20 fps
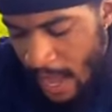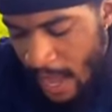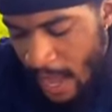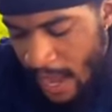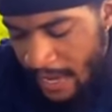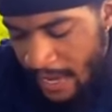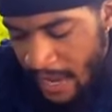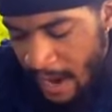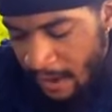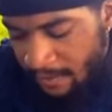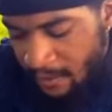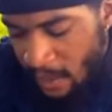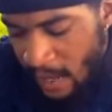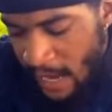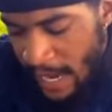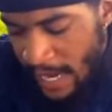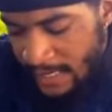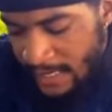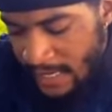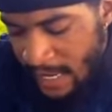And after
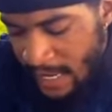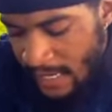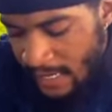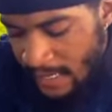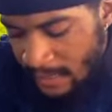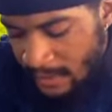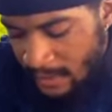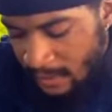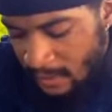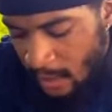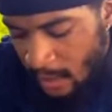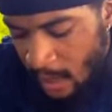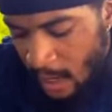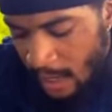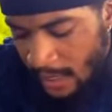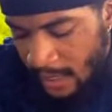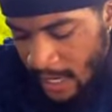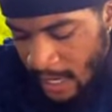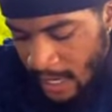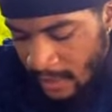eight days,
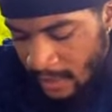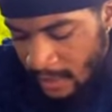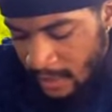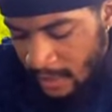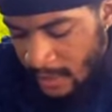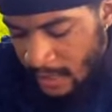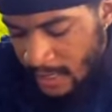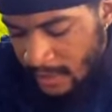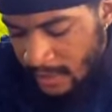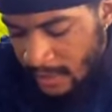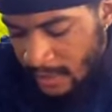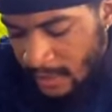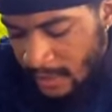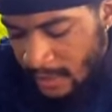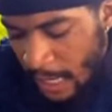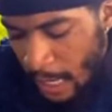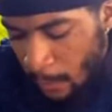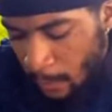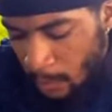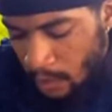again, his
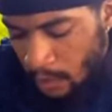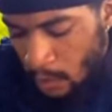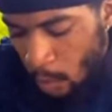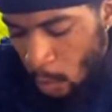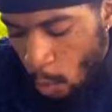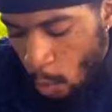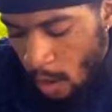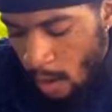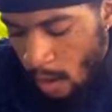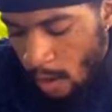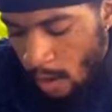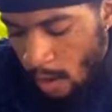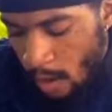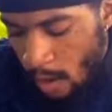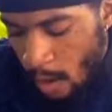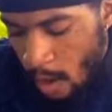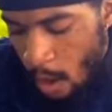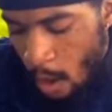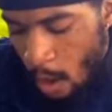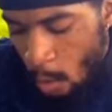disciples were
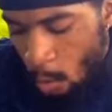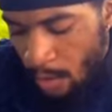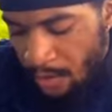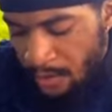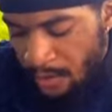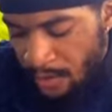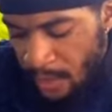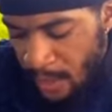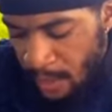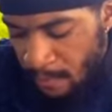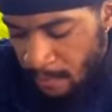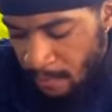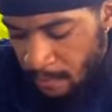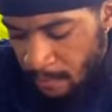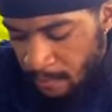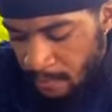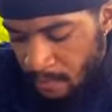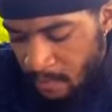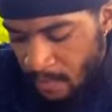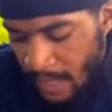within,
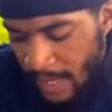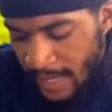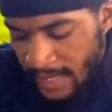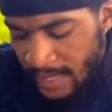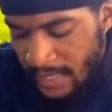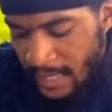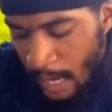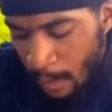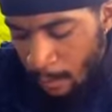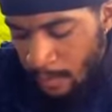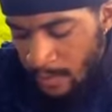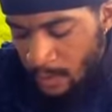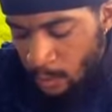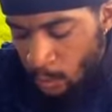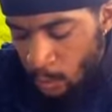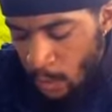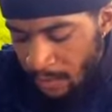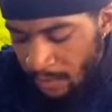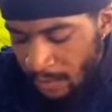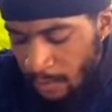and Thomas
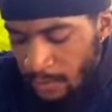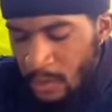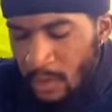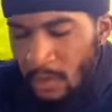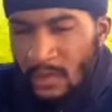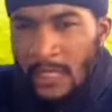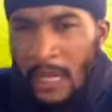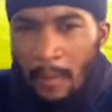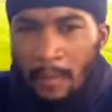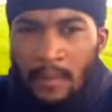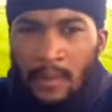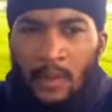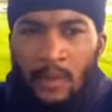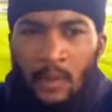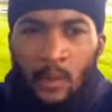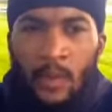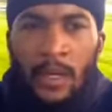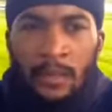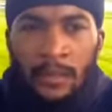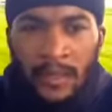with them. So Thomas
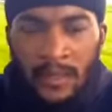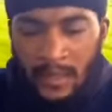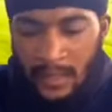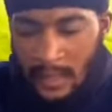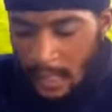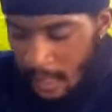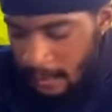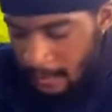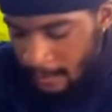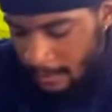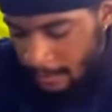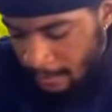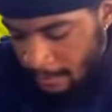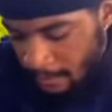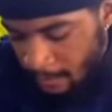was with him this time.